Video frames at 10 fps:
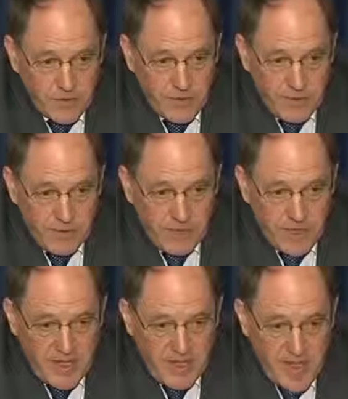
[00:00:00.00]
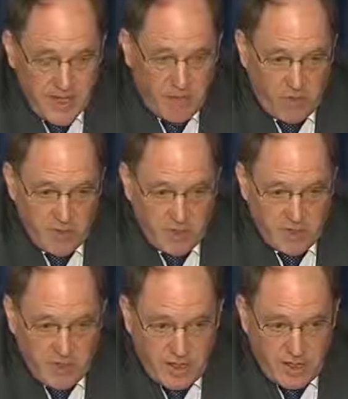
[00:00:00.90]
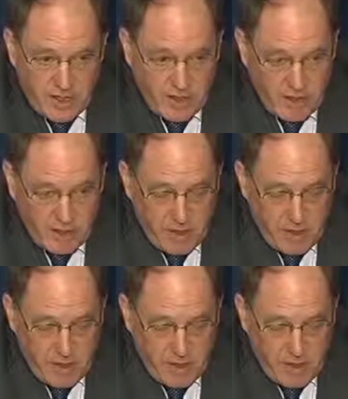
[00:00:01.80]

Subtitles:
So it's not a question of